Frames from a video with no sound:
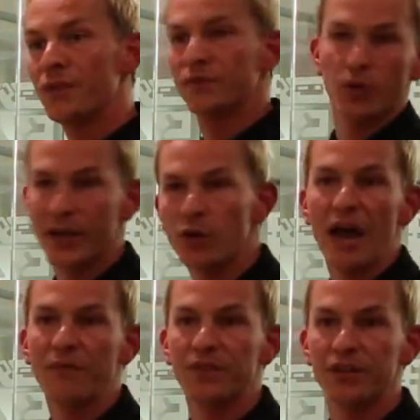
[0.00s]
so I don't
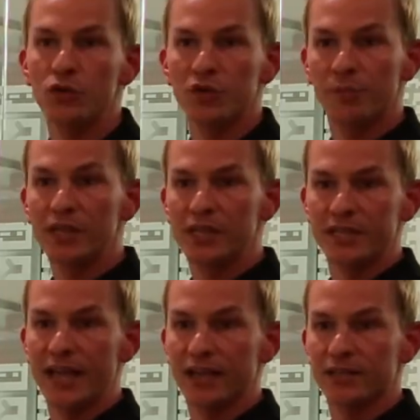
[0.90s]
have to
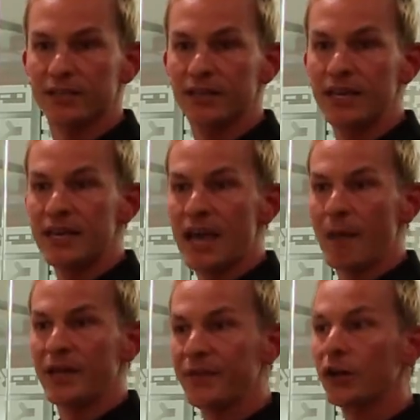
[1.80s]
usability test.
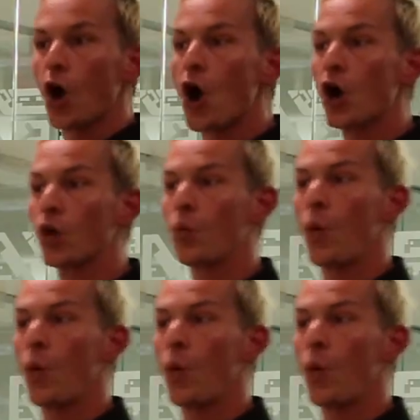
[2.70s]
I mean, there are